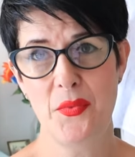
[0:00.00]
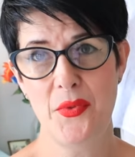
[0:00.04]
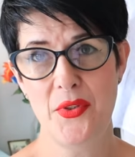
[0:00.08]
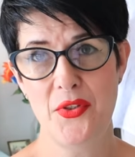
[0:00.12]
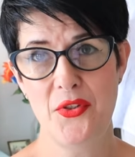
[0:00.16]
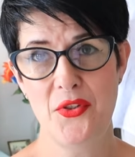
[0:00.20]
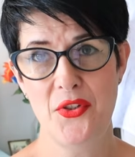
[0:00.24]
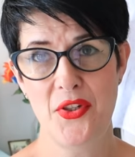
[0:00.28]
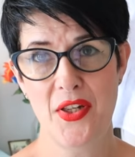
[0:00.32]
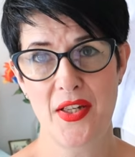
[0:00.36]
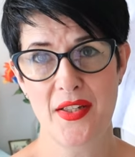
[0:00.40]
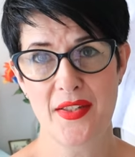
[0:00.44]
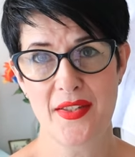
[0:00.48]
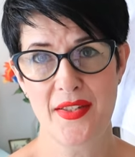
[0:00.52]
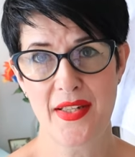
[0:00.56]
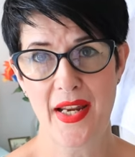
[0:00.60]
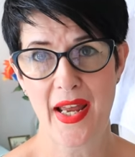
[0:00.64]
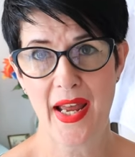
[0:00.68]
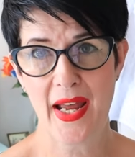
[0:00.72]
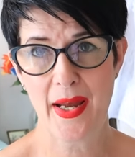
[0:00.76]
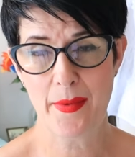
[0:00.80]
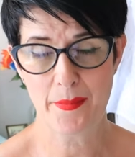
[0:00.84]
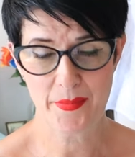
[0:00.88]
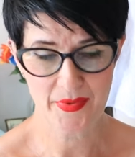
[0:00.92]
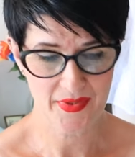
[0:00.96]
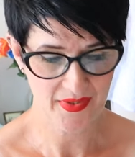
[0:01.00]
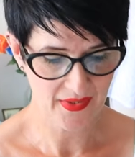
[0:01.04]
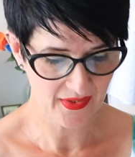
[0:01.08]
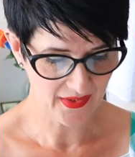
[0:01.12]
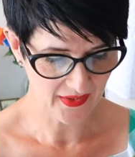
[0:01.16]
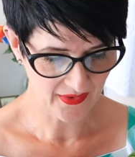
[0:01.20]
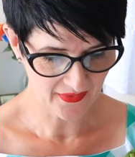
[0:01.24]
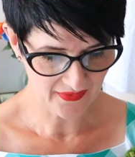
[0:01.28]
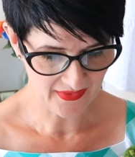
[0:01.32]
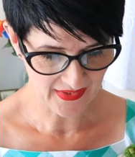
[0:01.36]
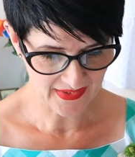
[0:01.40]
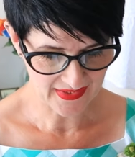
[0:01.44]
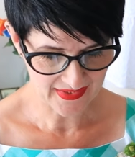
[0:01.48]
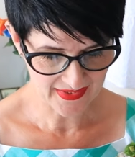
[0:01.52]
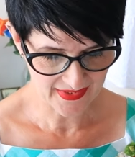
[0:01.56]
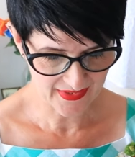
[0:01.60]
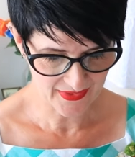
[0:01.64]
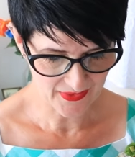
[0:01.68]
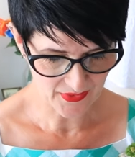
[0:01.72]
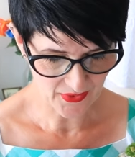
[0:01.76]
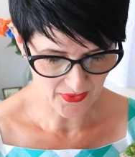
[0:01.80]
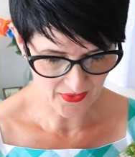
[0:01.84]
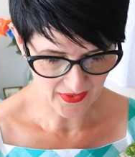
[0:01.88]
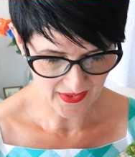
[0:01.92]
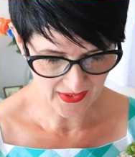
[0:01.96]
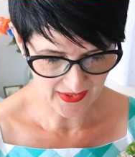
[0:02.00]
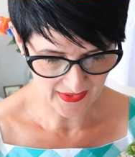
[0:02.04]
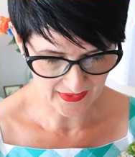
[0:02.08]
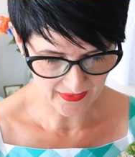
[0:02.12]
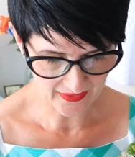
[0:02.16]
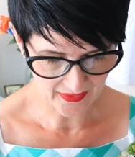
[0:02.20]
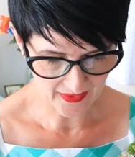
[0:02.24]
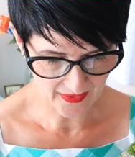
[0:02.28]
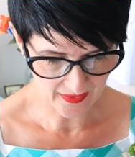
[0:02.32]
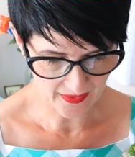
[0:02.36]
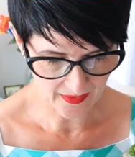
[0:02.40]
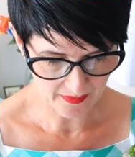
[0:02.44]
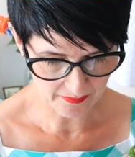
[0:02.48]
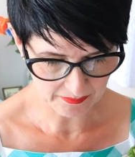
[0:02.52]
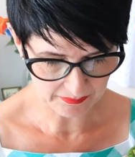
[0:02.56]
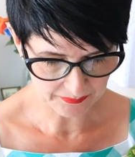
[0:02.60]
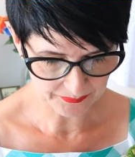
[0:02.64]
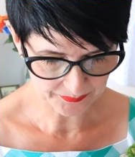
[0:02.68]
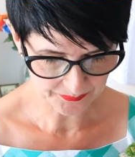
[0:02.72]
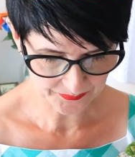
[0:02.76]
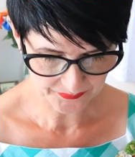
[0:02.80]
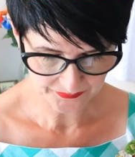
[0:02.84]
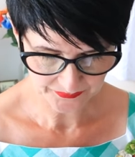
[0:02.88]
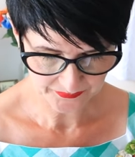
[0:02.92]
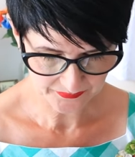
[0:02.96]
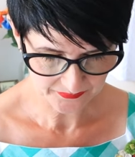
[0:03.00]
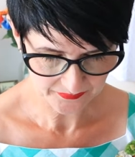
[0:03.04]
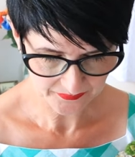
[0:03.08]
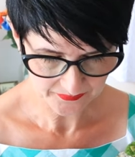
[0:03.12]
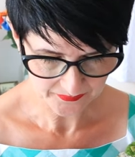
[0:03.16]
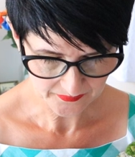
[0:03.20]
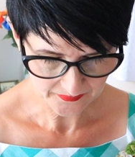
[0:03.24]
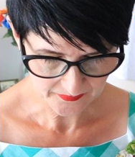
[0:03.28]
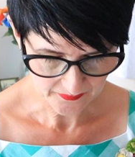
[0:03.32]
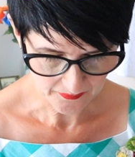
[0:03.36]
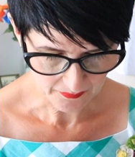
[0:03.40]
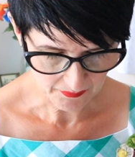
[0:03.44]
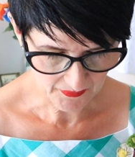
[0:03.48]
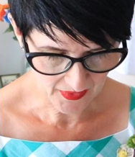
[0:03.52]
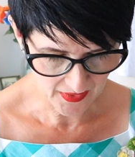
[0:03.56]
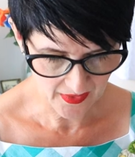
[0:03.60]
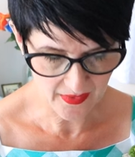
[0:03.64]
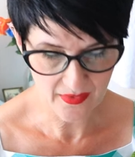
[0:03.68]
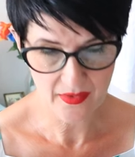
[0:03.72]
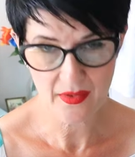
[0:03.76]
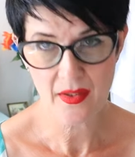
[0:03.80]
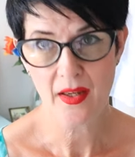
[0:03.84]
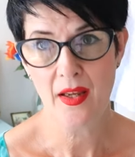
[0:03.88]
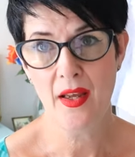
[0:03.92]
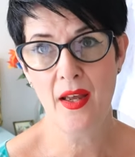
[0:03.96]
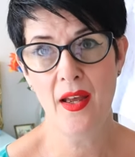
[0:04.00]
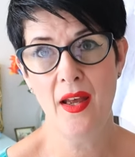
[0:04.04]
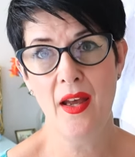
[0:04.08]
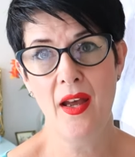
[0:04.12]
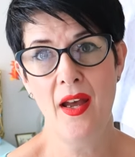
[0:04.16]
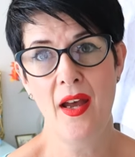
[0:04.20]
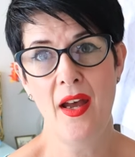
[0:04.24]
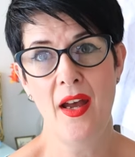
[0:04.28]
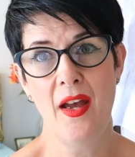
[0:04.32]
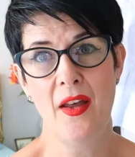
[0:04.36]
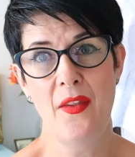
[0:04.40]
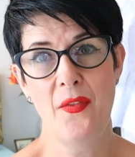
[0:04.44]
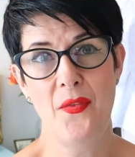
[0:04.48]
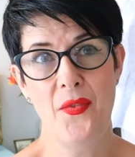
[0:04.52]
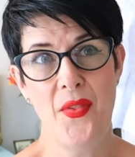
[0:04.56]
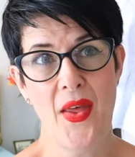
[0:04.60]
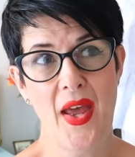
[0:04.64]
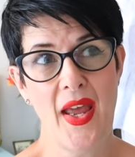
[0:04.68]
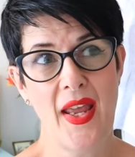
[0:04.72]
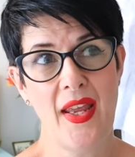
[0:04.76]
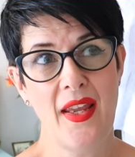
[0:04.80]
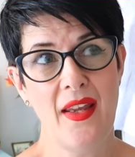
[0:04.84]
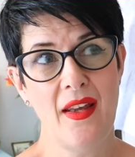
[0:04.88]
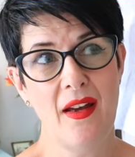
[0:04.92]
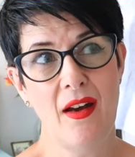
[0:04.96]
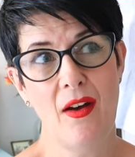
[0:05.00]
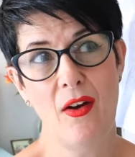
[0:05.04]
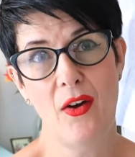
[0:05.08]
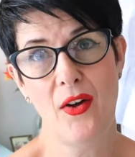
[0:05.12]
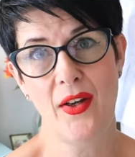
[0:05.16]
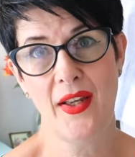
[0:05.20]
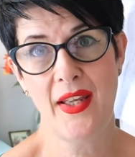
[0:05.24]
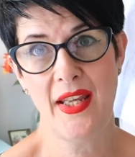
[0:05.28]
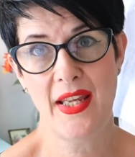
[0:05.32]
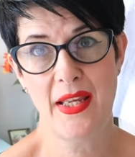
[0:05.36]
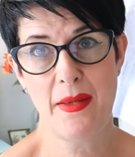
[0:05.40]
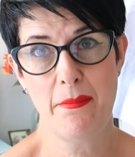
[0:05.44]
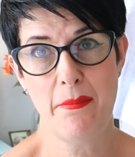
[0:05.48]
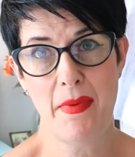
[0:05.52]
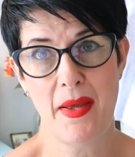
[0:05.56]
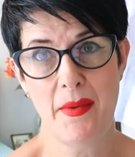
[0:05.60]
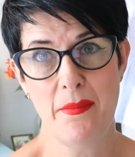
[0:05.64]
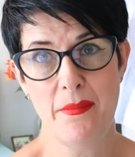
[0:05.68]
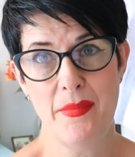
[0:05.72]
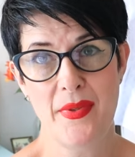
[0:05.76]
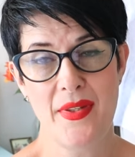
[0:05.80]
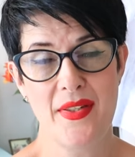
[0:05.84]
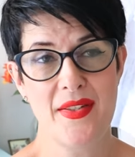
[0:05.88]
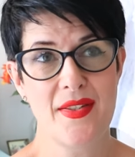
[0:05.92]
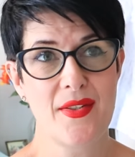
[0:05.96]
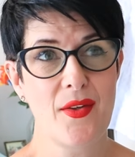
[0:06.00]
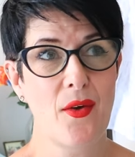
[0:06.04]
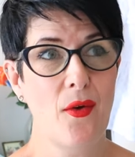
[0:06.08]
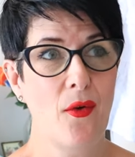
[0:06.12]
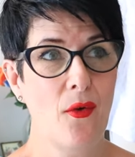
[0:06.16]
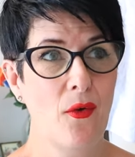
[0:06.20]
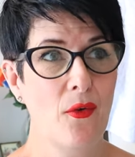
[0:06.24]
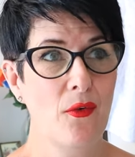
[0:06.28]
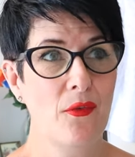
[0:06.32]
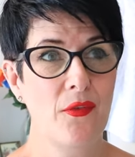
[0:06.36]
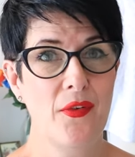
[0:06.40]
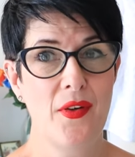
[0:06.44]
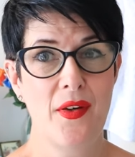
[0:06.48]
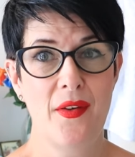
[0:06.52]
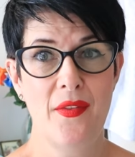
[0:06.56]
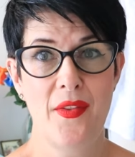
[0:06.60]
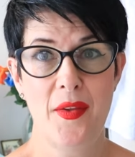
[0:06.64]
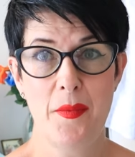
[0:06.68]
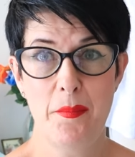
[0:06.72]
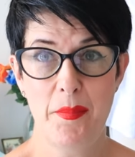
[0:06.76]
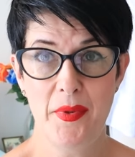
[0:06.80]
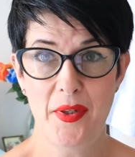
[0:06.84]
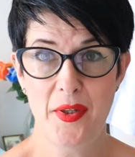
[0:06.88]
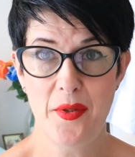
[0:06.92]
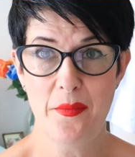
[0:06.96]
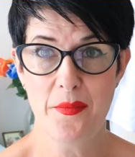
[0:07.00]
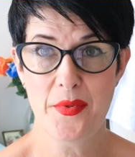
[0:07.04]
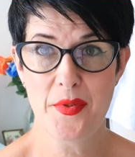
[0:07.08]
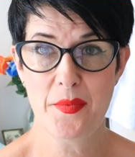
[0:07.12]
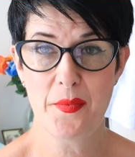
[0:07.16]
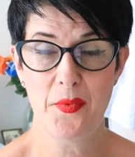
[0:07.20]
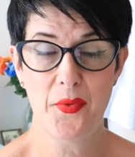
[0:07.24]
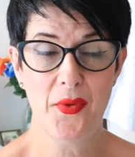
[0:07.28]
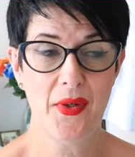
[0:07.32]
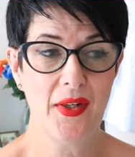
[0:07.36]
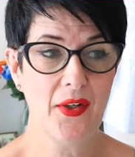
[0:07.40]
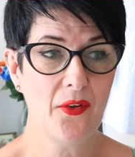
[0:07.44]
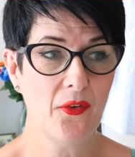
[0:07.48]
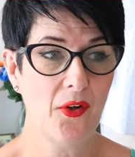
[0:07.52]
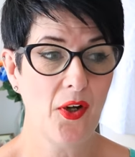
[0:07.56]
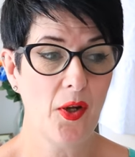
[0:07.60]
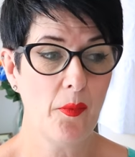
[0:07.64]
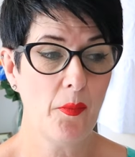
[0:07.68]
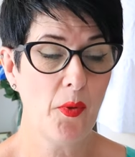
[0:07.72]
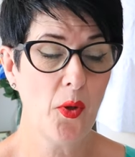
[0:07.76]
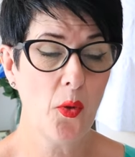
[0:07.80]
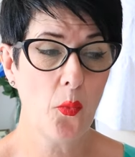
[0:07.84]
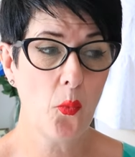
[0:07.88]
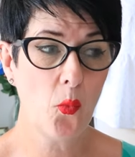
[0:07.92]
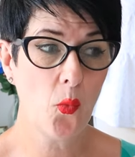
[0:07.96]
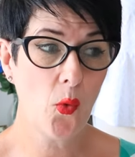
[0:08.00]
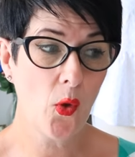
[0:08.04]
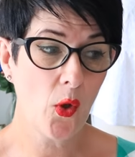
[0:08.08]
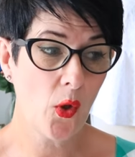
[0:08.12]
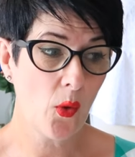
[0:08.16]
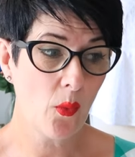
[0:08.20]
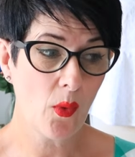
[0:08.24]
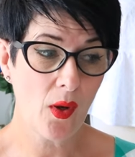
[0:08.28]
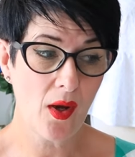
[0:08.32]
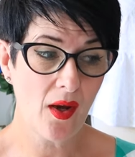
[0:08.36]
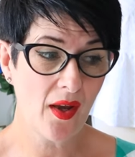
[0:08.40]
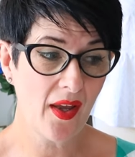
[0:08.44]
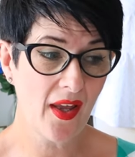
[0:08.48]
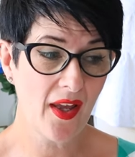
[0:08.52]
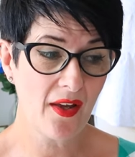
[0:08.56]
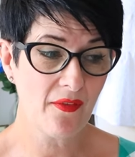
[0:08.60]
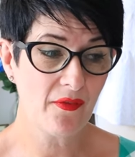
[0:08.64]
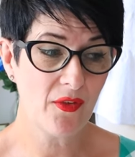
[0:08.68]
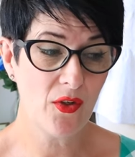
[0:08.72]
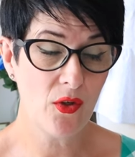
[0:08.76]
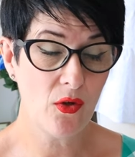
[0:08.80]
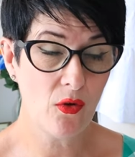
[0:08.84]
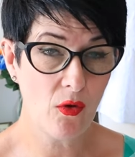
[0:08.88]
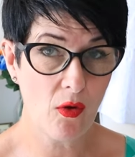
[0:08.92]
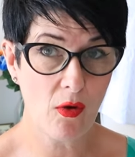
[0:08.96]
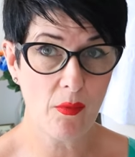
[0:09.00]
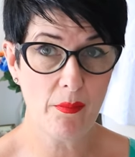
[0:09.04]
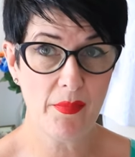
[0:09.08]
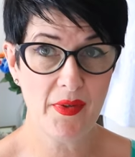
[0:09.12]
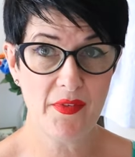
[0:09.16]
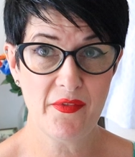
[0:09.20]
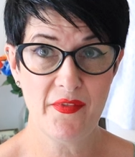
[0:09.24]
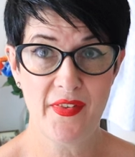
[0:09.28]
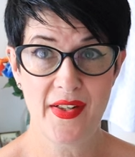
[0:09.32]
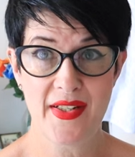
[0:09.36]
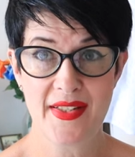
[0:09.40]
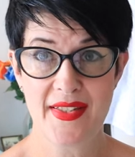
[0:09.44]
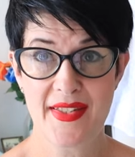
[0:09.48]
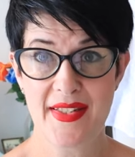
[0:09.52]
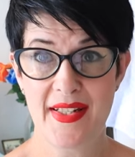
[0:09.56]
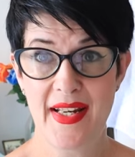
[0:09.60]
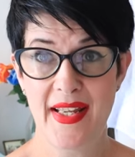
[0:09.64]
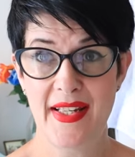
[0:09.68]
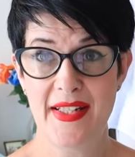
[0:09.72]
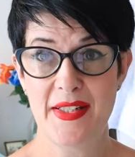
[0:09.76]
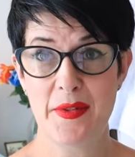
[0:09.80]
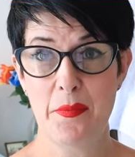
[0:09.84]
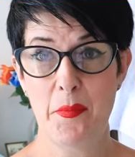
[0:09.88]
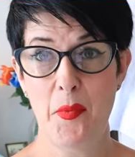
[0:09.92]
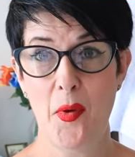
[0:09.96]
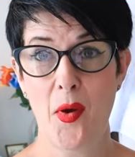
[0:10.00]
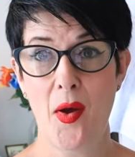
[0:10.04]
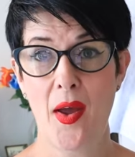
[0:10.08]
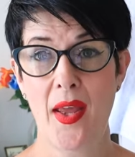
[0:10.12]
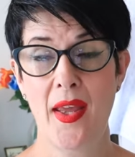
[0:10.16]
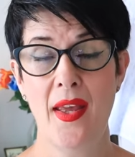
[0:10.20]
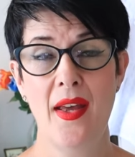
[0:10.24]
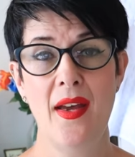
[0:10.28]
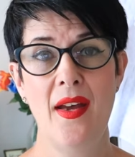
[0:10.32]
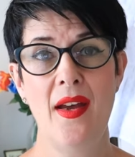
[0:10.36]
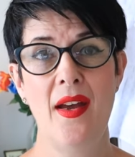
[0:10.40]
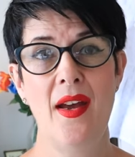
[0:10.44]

was just absolutely stunning. And they are key members of the Bloomsbury Group, who I have long been fascinated by.